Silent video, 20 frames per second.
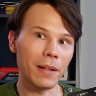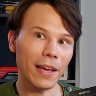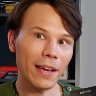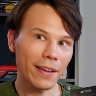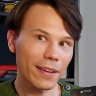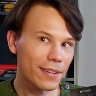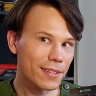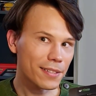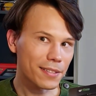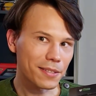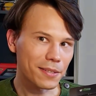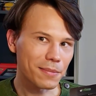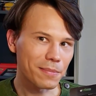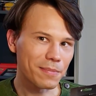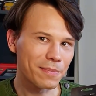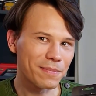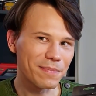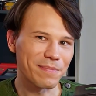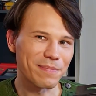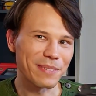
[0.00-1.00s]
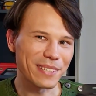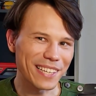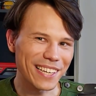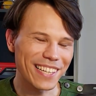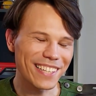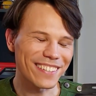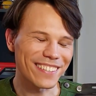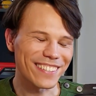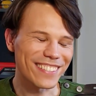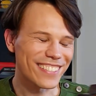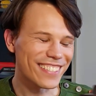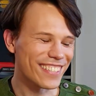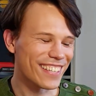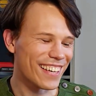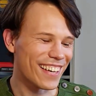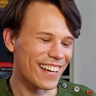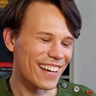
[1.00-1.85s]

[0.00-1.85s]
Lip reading: like us, beginners.